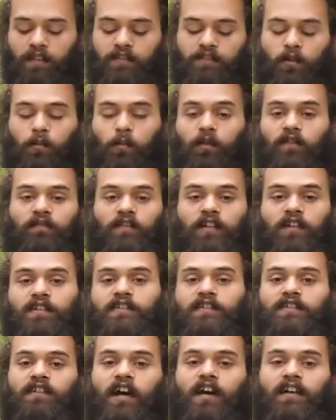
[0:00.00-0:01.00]
So we'll first
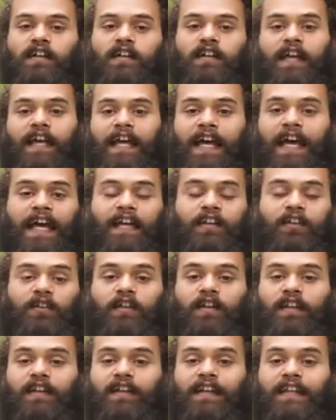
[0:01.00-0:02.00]
start, and you
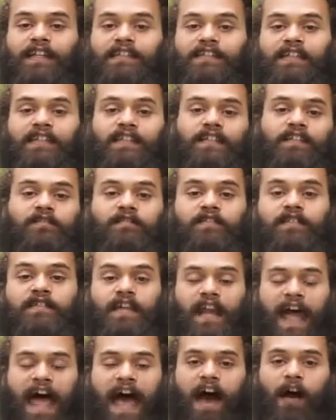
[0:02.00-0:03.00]
can listen
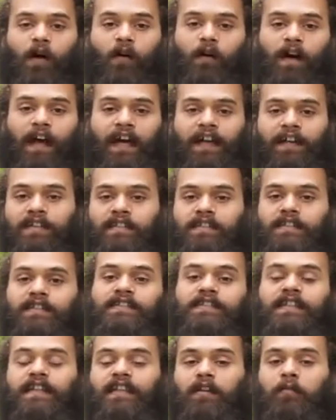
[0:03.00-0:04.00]
now and
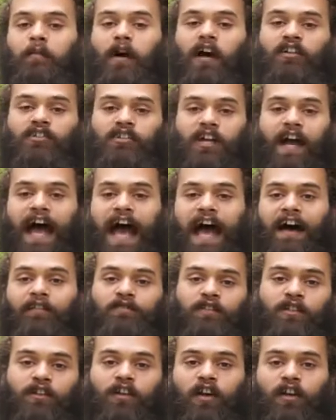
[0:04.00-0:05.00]
sing the mantra
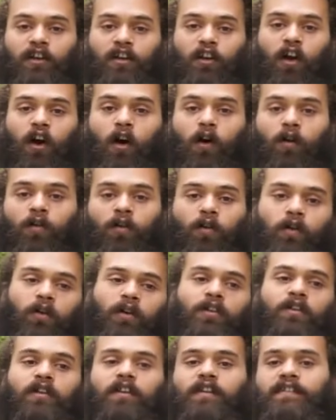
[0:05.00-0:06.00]
after on your own, or
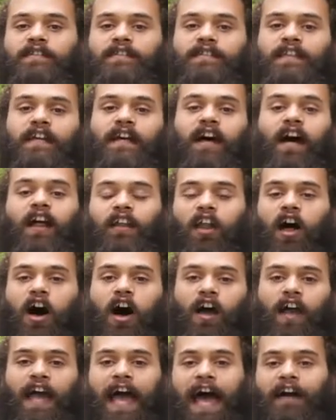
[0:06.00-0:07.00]
you can sing
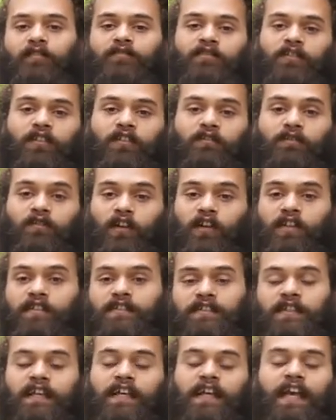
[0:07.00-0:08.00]
along after the
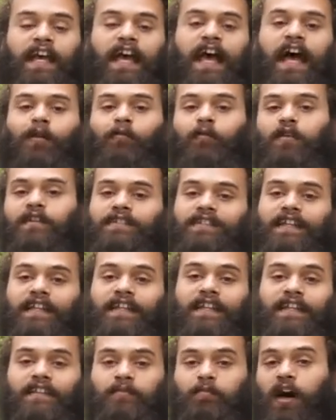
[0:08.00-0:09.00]
first. And we'll
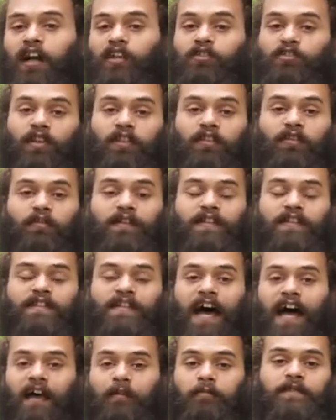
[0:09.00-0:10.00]
sing this mantra three
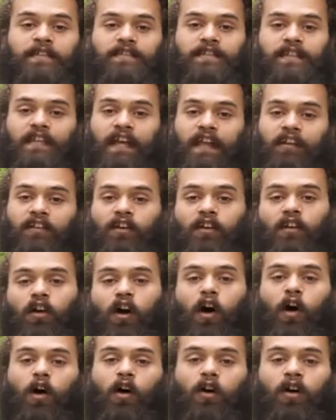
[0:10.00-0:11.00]
times together
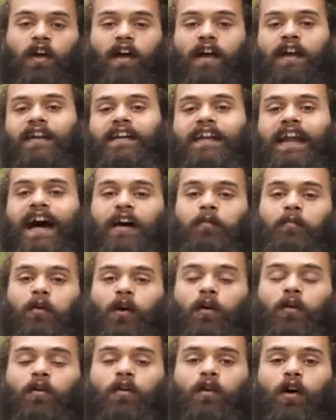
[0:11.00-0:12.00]
Ong
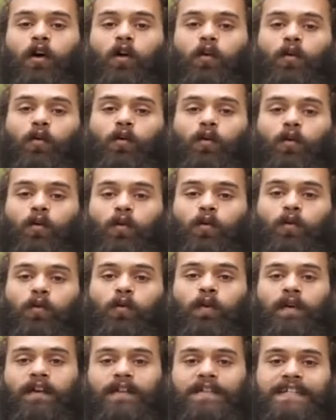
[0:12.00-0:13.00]
Namo Guru
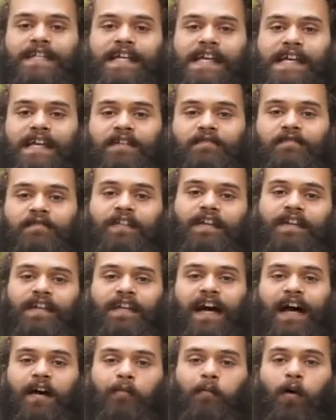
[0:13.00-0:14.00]
Dev
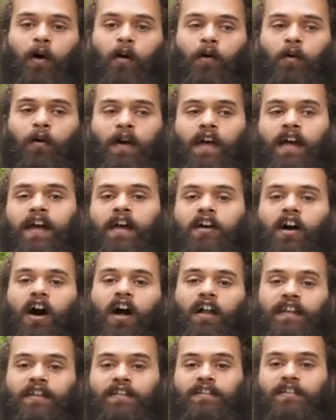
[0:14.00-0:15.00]
Namo,
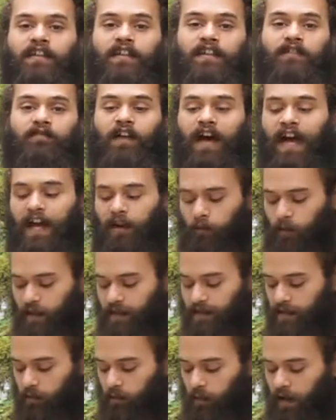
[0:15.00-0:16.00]
calling to the divine
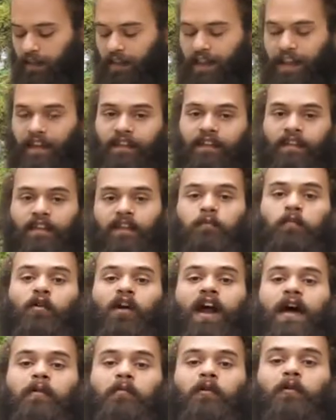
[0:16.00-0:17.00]
wisdom within, the
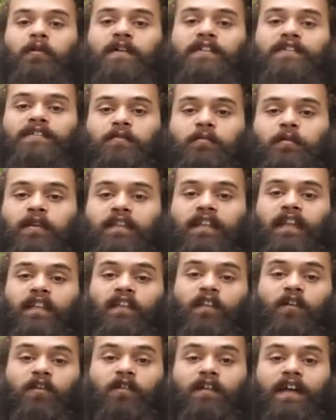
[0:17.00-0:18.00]
primal wisdom
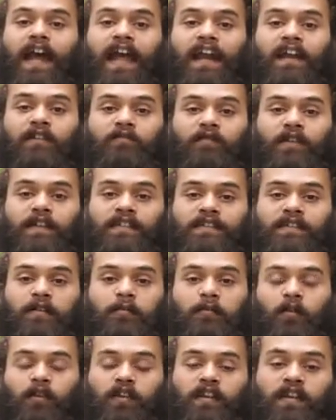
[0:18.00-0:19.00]
within, the creative
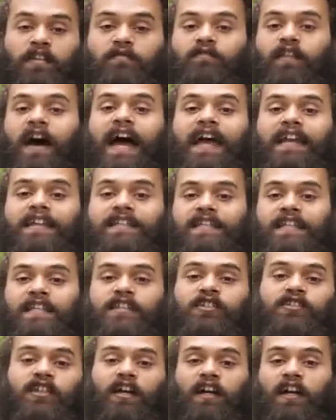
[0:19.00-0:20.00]
wisdom, or the divine
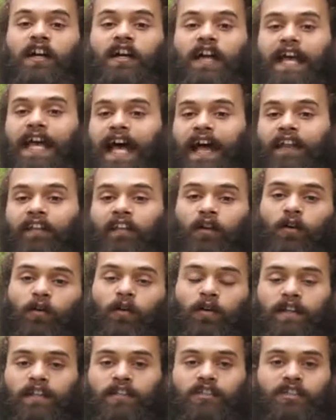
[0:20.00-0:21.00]
teacher, and the
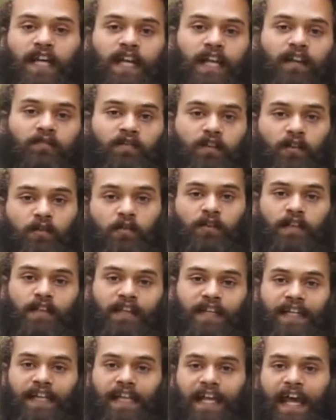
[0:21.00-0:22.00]
golden chain of the
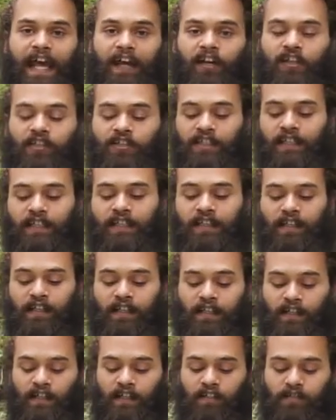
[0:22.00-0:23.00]
Kundalini energy.
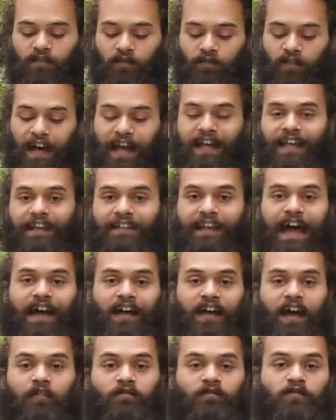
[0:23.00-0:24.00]
So finding that
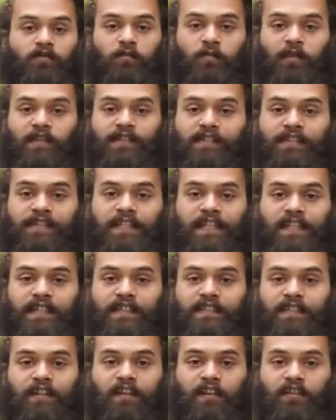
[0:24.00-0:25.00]
comfortable
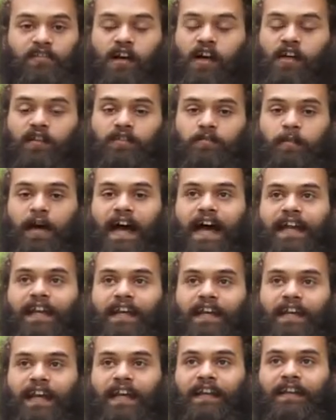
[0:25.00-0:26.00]
seat and a tall spine,
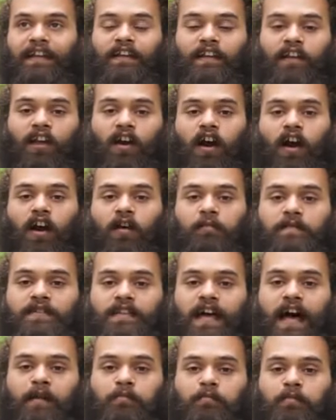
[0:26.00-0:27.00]
inhaling the arms
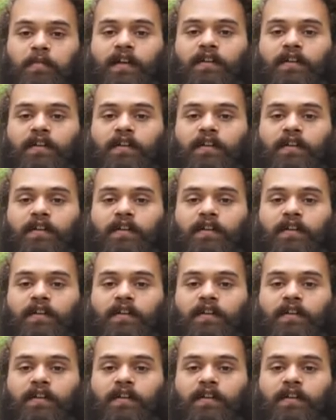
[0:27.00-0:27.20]
up